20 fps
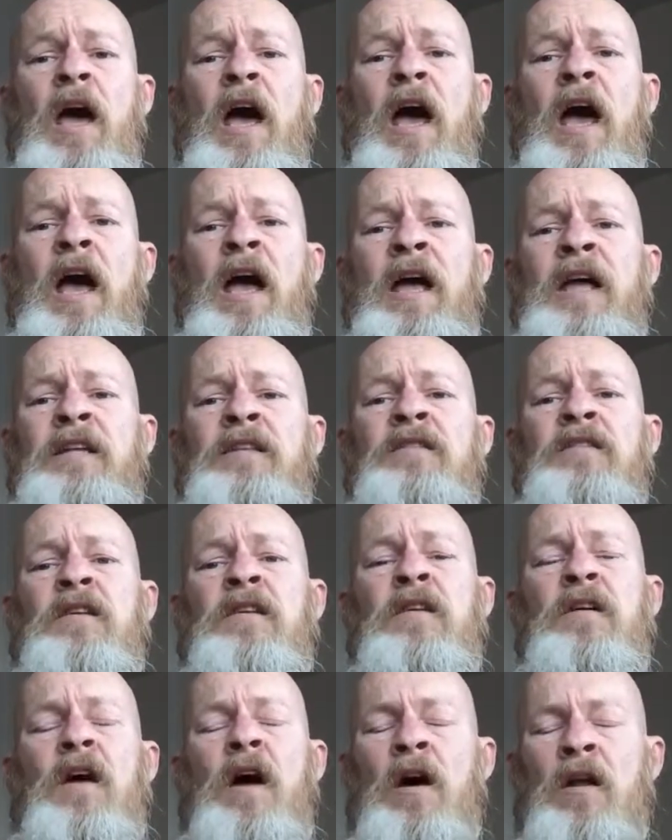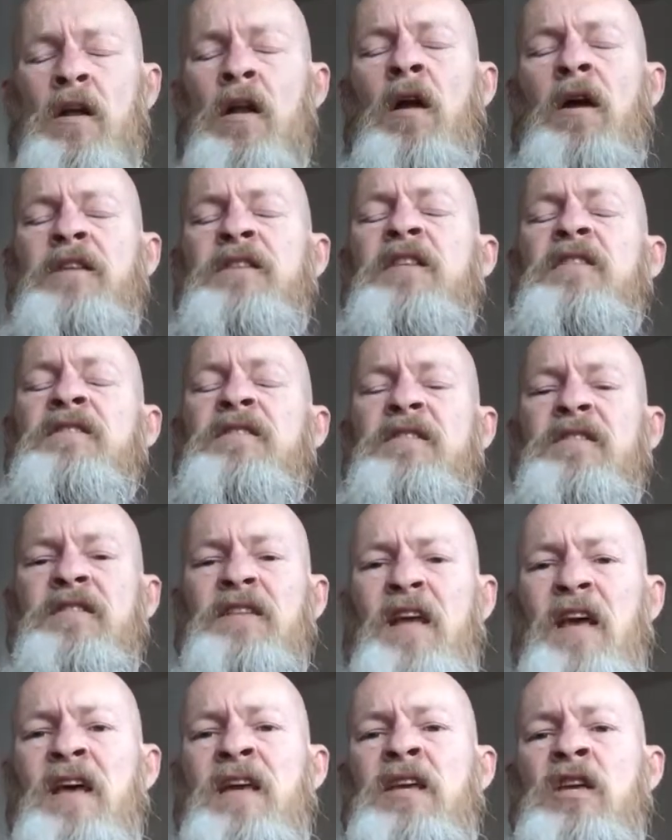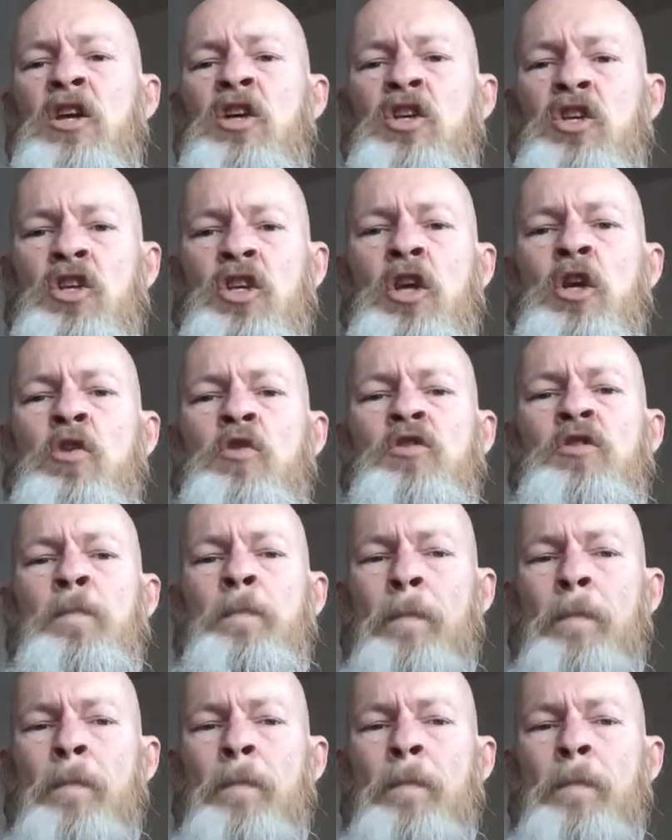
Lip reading: And I'd like to say a huge,